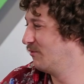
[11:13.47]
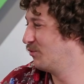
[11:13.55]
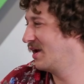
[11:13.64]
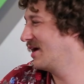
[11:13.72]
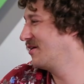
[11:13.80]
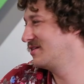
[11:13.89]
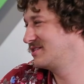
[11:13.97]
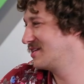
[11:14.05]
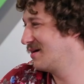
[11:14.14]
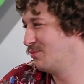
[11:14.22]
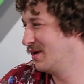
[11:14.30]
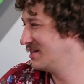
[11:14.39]
When I go to
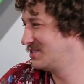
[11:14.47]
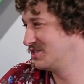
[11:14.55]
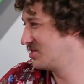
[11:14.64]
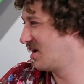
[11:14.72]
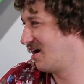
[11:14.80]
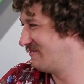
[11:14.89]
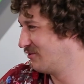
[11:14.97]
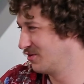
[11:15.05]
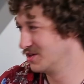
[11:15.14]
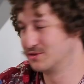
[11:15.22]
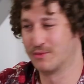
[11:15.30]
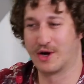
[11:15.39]
Subway, it's just awful.
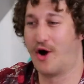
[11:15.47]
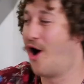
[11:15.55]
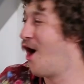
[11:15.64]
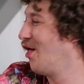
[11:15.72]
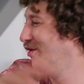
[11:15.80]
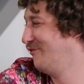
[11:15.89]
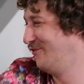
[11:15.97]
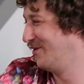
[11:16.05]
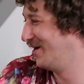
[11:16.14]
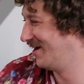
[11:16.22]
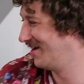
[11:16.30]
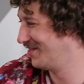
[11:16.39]
Because I'm like, all of
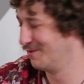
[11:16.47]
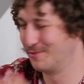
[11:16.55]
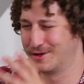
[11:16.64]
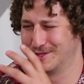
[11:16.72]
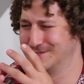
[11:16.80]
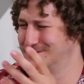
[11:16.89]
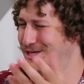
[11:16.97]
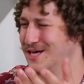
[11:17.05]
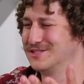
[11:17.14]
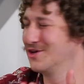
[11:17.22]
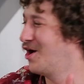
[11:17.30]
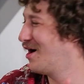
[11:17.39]
it. And yeah. I'm like, this
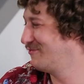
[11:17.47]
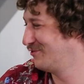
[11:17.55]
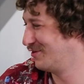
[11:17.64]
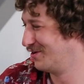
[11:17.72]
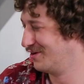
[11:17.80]
tastes awful.